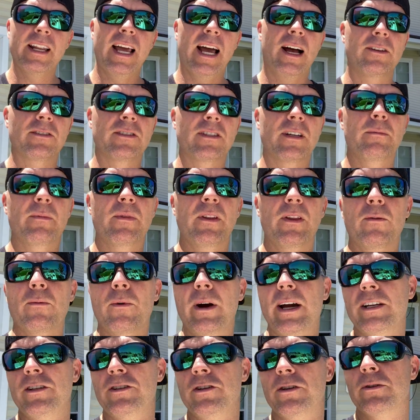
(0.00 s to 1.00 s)
Now, some of the
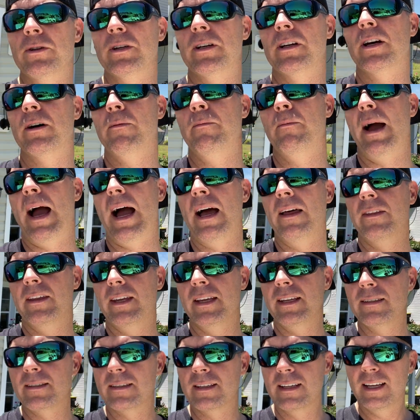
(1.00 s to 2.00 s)
ways you can combat
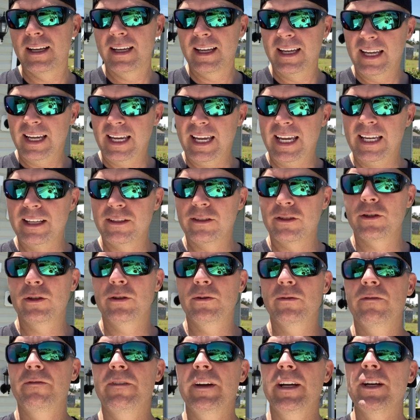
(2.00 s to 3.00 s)
this is
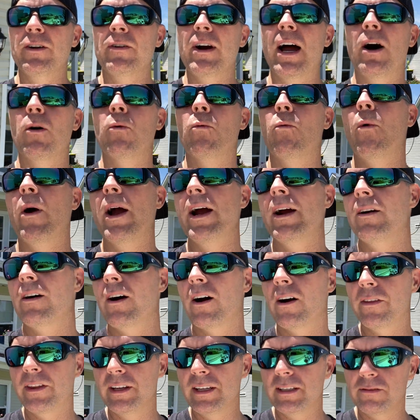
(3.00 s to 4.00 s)
to figure out where
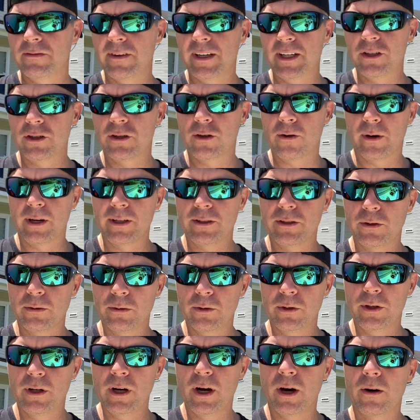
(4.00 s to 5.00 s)
are these fish going to
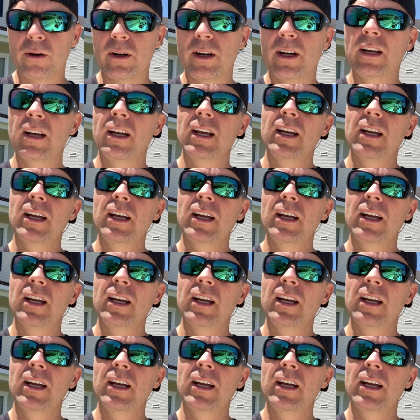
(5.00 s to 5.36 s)
go.